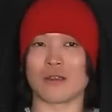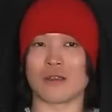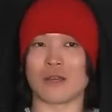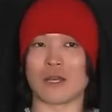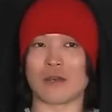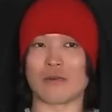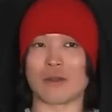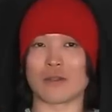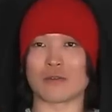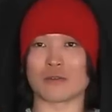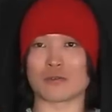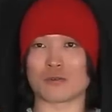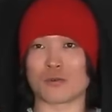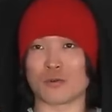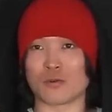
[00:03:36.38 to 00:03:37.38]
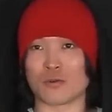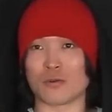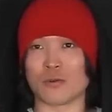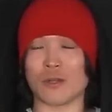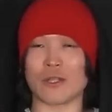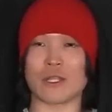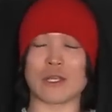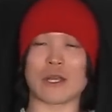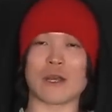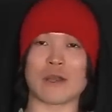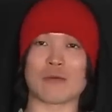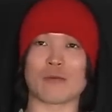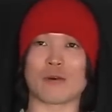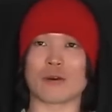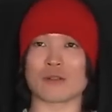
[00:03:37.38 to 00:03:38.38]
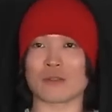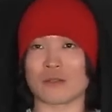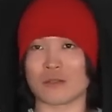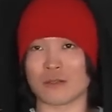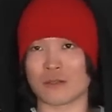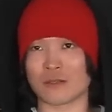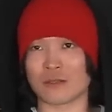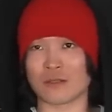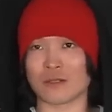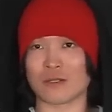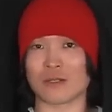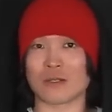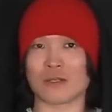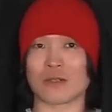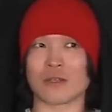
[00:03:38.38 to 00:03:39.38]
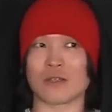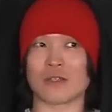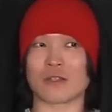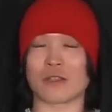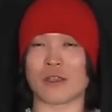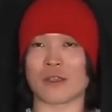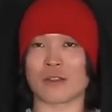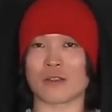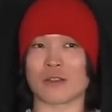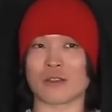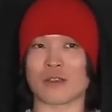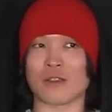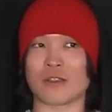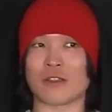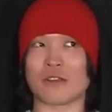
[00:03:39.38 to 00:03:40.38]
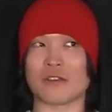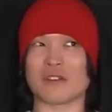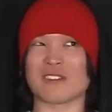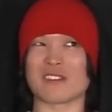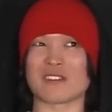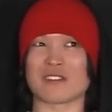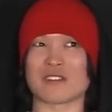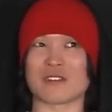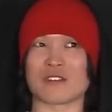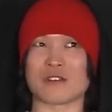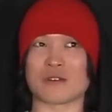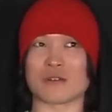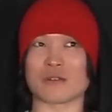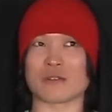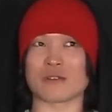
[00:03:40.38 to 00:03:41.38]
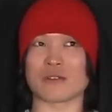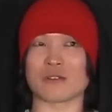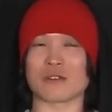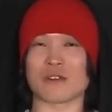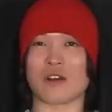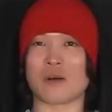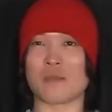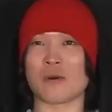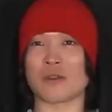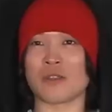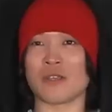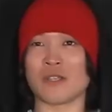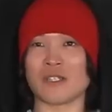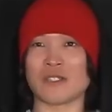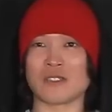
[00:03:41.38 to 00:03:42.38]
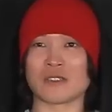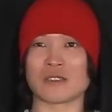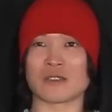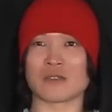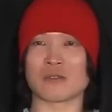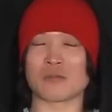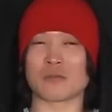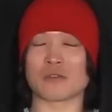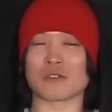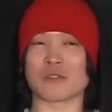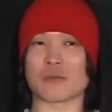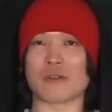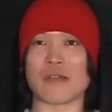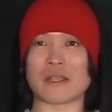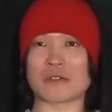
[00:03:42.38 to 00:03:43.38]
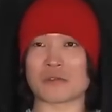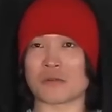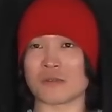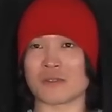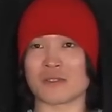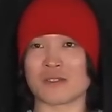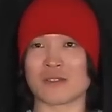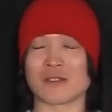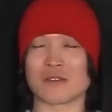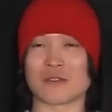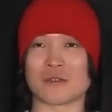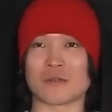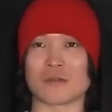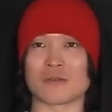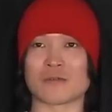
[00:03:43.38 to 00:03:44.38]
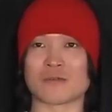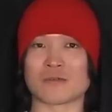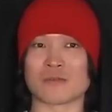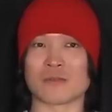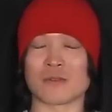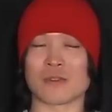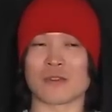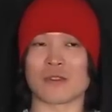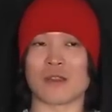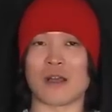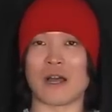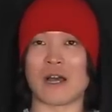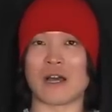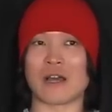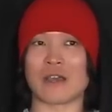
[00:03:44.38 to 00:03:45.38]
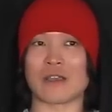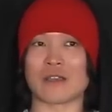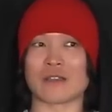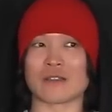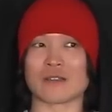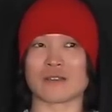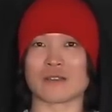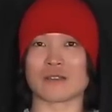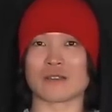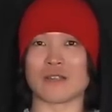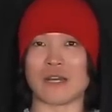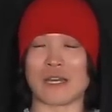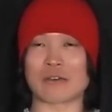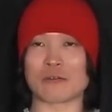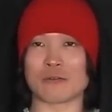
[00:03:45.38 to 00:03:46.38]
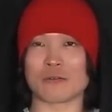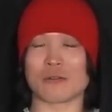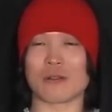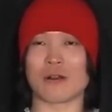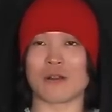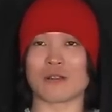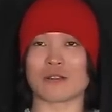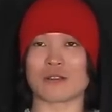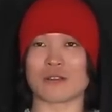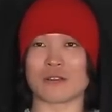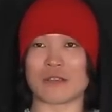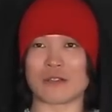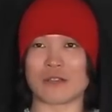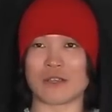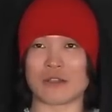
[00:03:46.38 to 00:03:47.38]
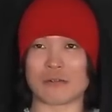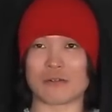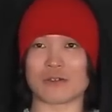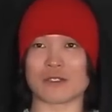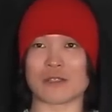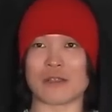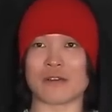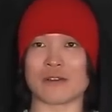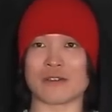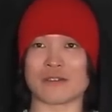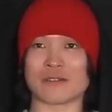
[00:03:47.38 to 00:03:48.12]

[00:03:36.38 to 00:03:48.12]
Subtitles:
I went to school and I worked in Canadian company or some restaurants, so I could learn the English there.